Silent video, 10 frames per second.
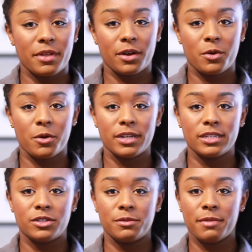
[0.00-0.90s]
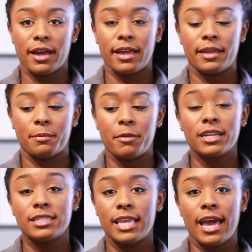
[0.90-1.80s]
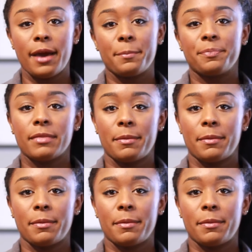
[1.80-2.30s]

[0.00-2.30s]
According to my pregnancy app,